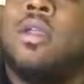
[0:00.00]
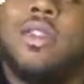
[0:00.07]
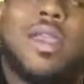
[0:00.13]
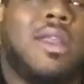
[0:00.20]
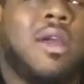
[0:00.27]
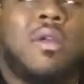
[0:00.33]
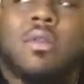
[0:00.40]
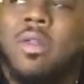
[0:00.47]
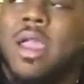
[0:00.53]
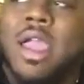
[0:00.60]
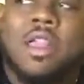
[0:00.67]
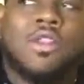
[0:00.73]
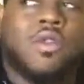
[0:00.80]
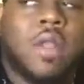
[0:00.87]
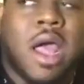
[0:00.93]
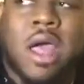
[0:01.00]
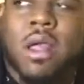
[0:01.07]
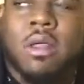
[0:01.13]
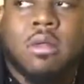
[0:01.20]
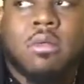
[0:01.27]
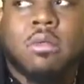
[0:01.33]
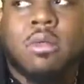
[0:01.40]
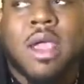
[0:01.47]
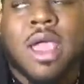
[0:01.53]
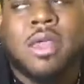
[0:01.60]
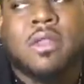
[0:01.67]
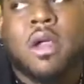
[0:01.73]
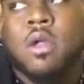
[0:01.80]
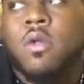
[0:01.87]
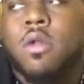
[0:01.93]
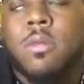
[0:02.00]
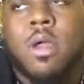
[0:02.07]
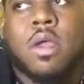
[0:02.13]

They don't. They got Drew Lock. They got to start quarterback.